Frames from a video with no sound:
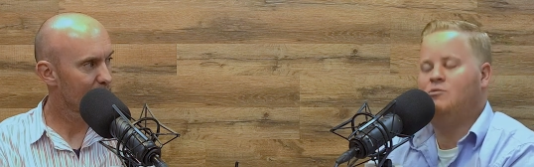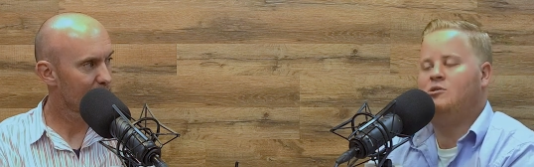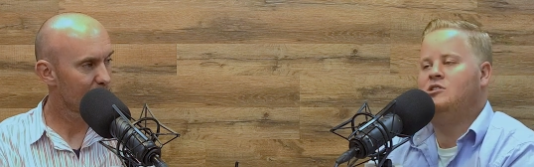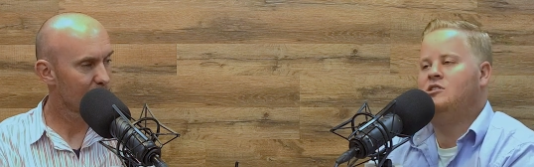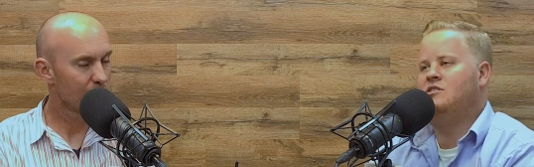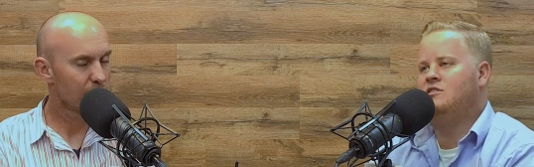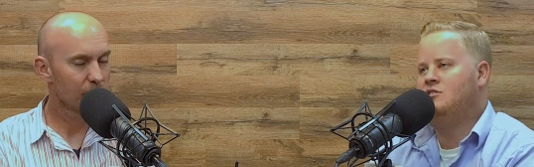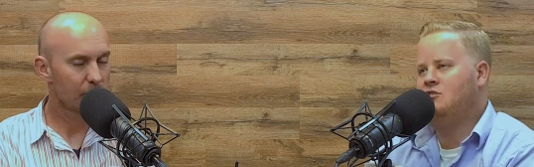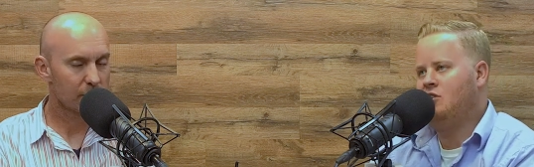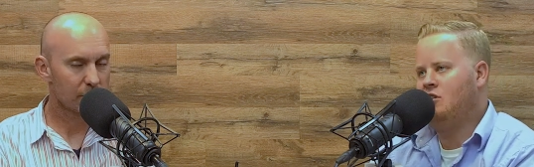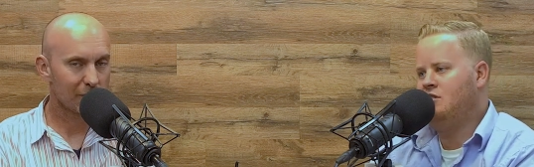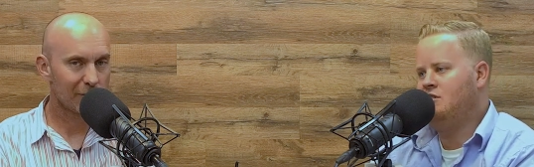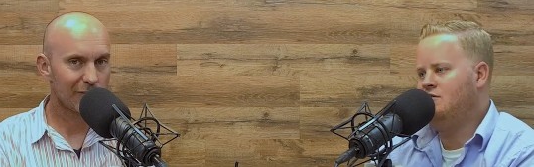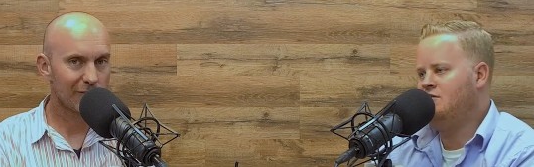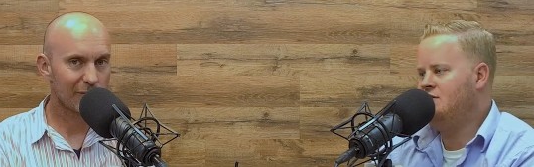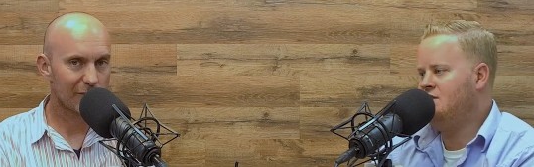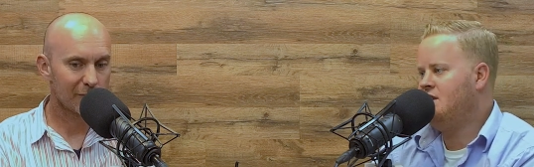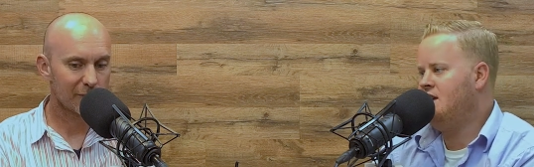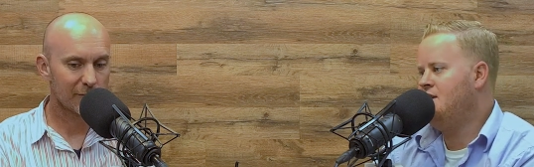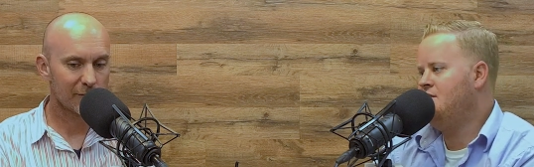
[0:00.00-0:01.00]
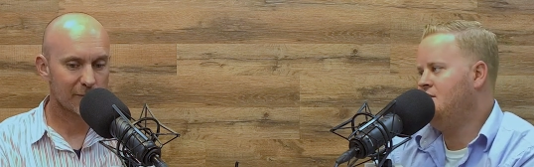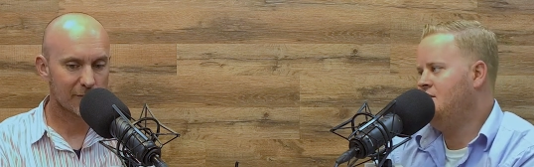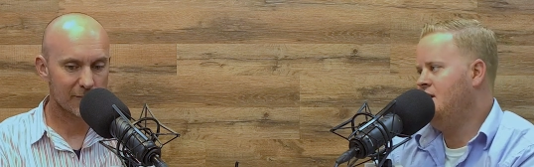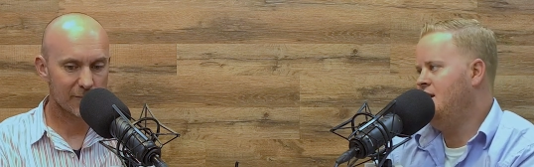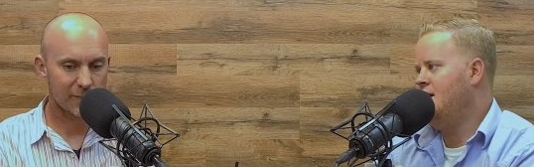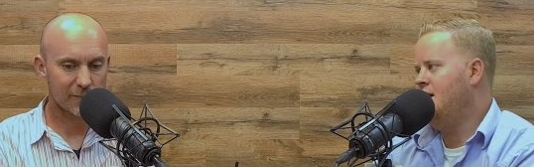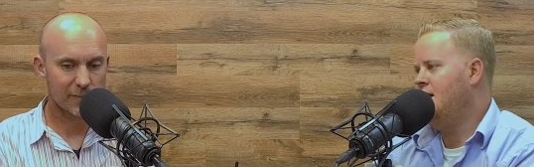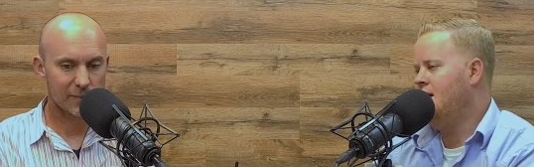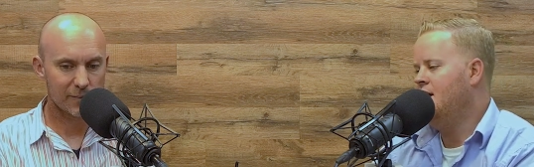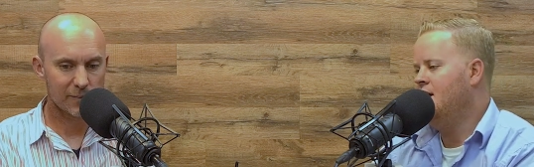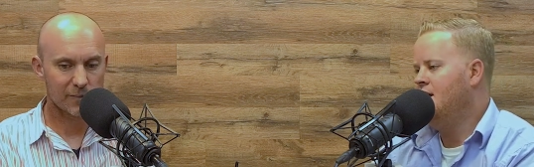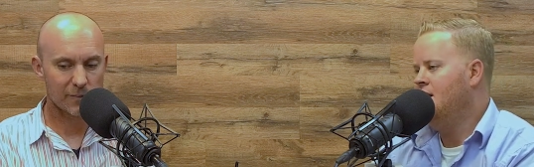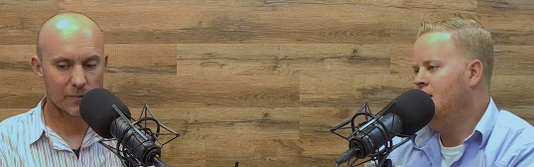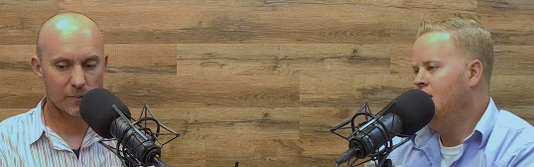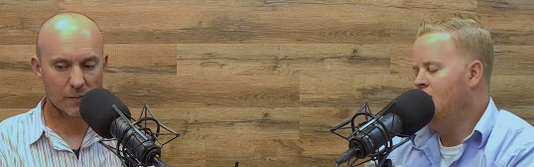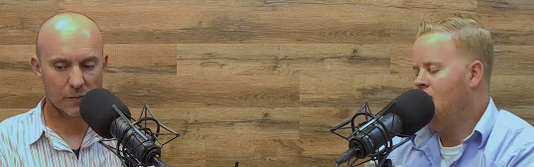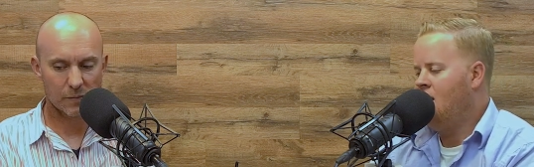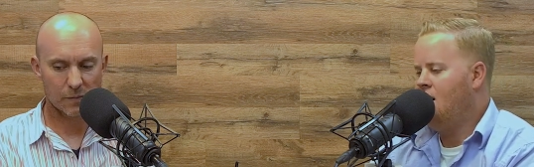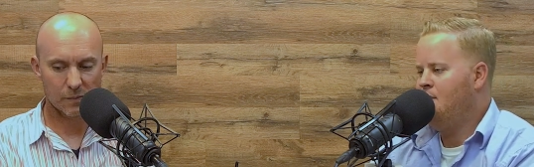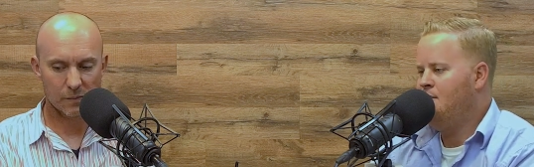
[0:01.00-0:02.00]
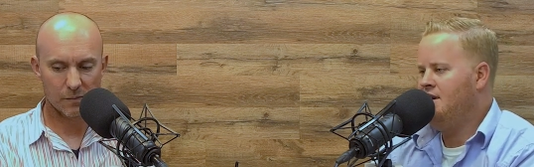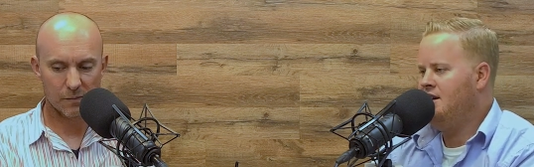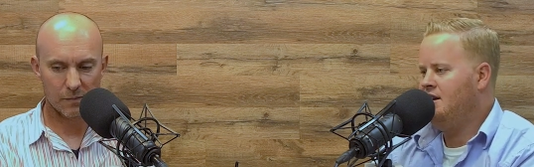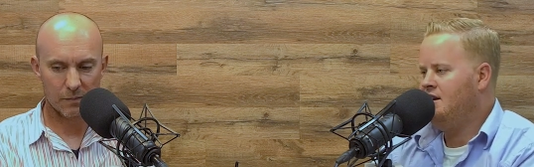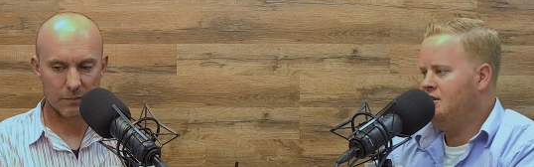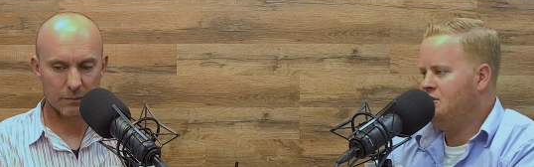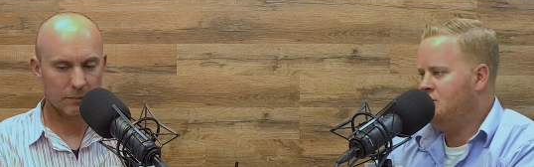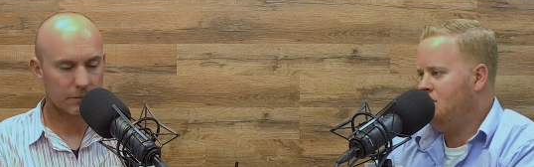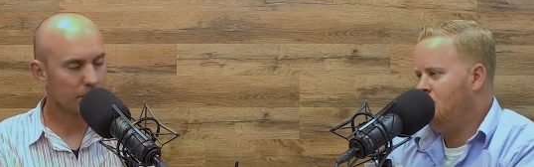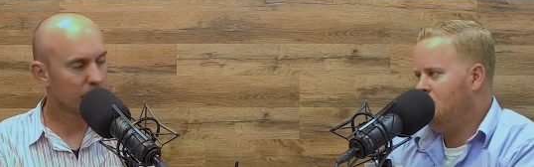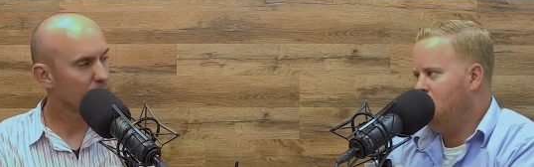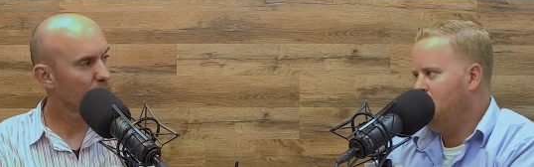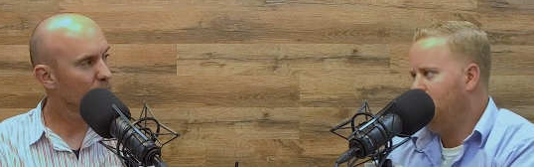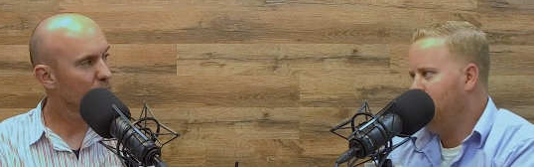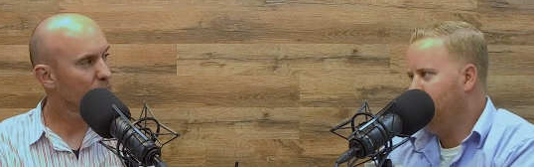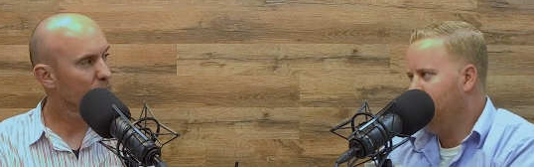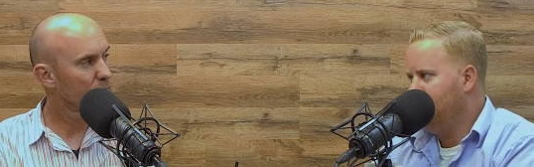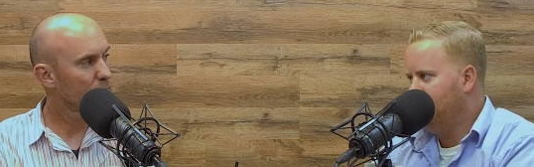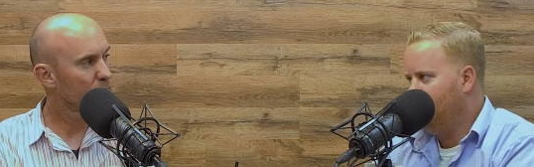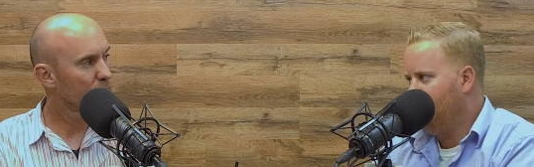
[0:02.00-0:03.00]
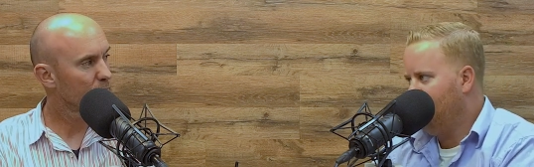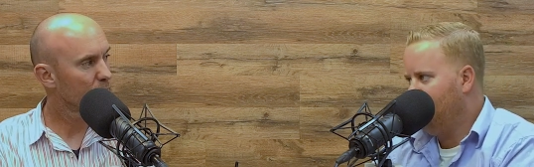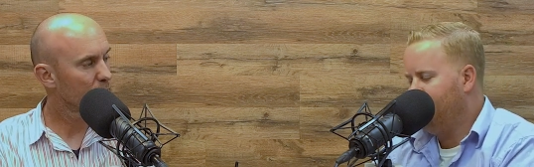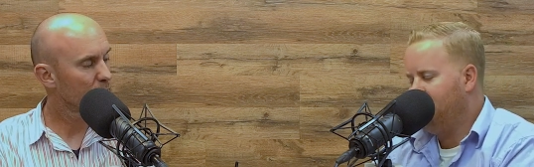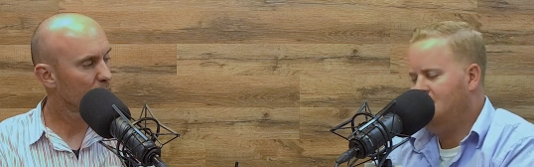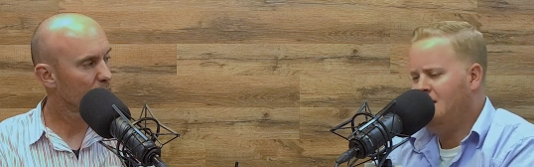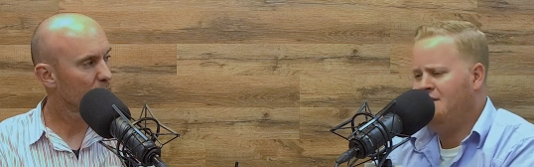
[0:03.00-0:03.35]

Speaker 1: which is in charge of safety, uh, making sure all the balloons get off